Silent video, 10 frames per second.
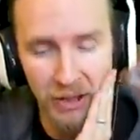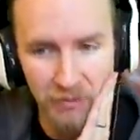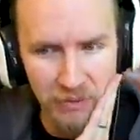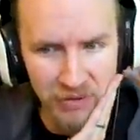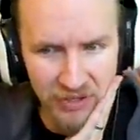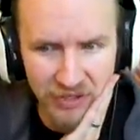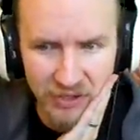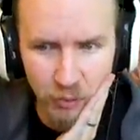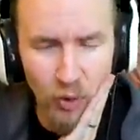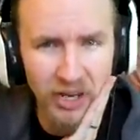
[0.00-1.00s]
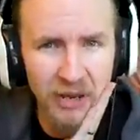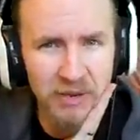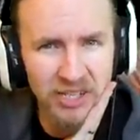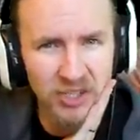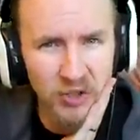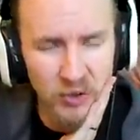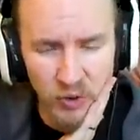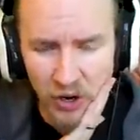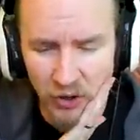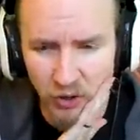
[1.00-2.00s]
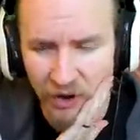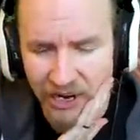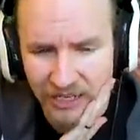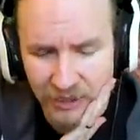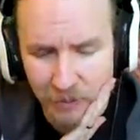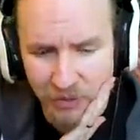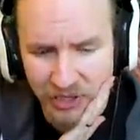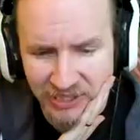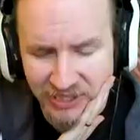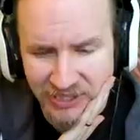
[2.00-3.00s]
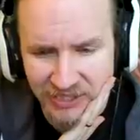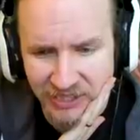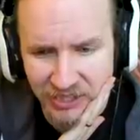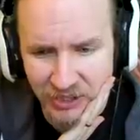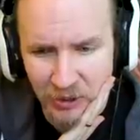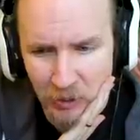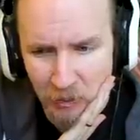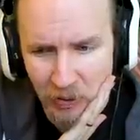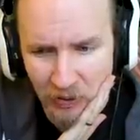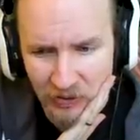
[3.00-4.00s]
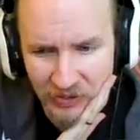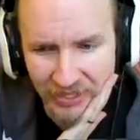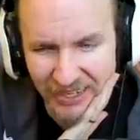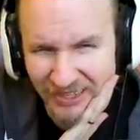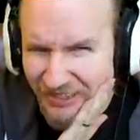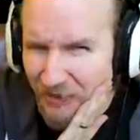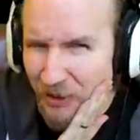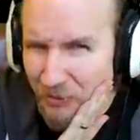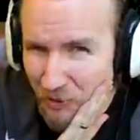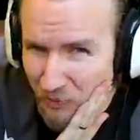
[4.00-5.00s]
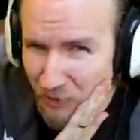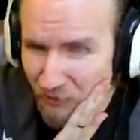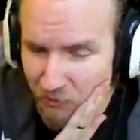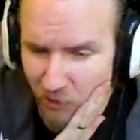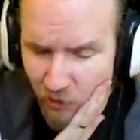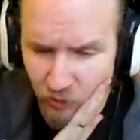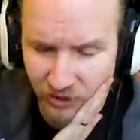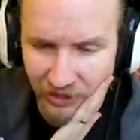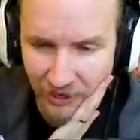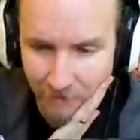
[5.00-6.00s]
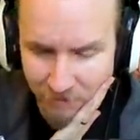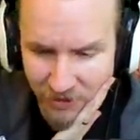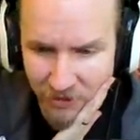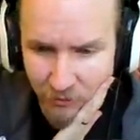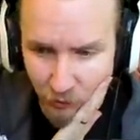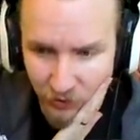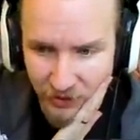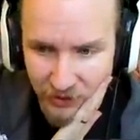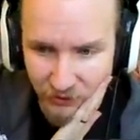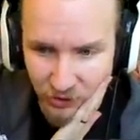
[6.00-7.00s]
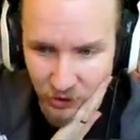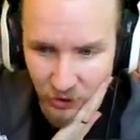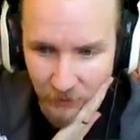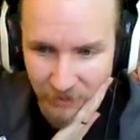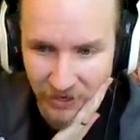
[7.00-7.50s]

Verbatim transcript: Maybe this is Wargaming's new grand monetization policy. I think that might be a bit of a bold claim, but one thing's for sure.